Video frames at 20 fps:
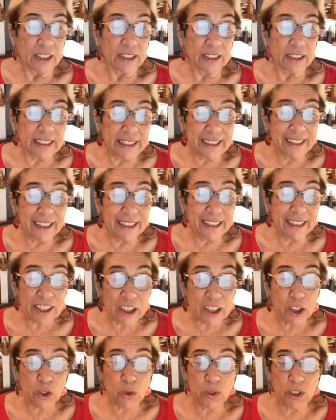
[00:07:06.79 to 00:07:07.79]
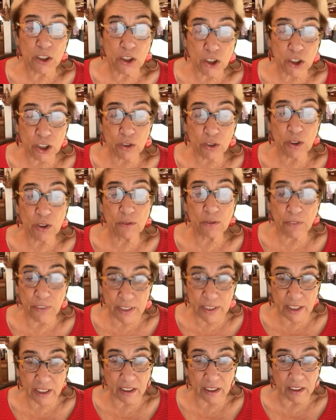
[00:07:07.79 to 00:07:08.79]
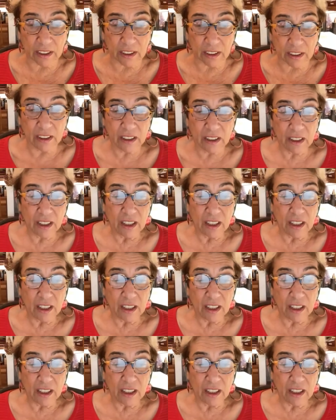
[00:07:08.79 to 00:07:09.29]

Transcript: Lena rescued the children physically.